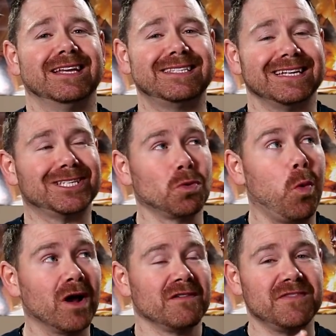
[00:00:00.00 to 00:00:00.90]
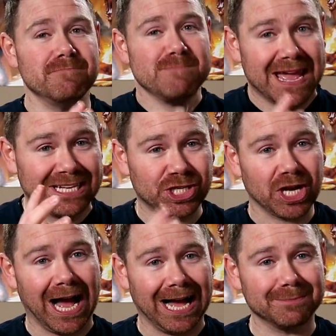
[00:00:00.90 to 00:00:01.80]
this is one of the main
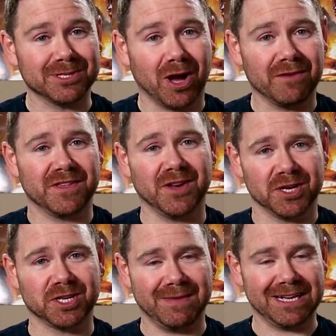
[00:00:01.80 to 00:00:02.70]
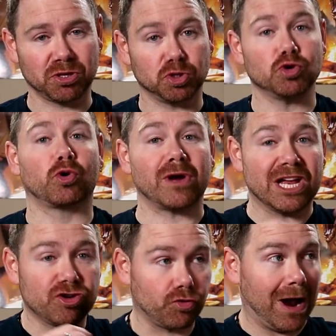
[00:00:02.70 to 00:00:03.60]
jobs of the dungeon Dungeon Master to
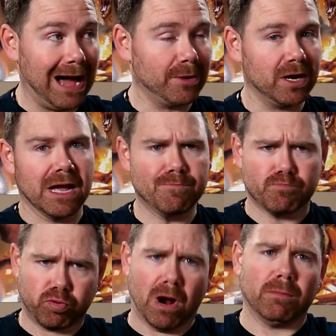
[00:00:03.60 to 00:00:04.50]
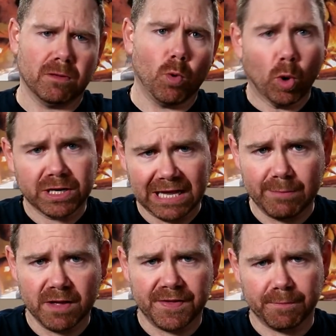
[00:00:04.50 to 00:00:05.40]
create drama, a problem or
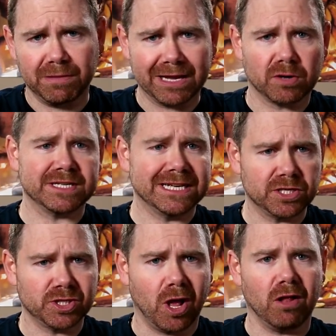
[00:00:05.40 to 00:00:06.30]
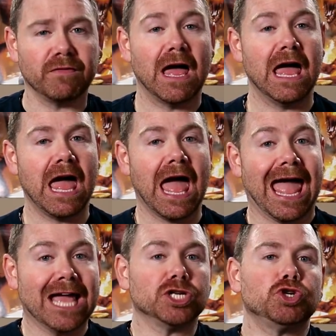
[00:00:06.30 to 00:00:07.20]
dilemma that the players need to solve,
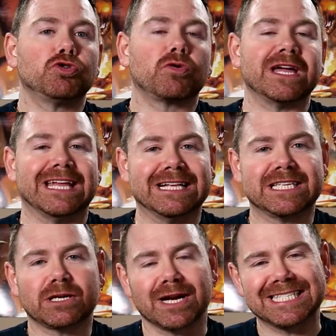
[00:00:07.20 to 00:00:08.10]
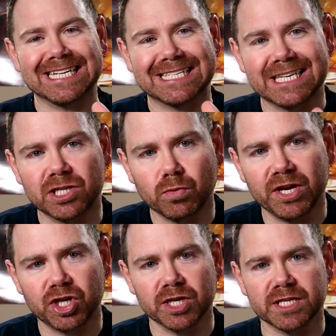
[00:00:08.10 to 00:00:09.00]
and to create interesting
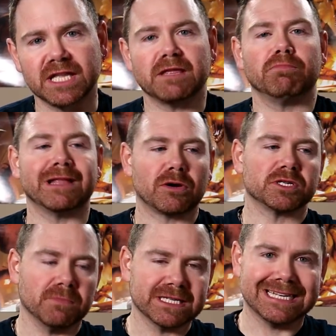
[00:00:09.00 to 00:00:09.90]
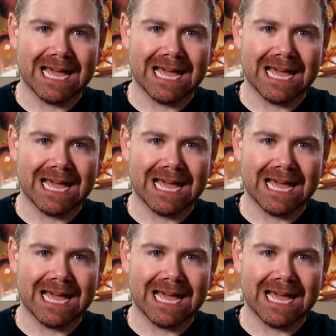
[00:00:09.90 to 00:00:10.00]
situations that the players must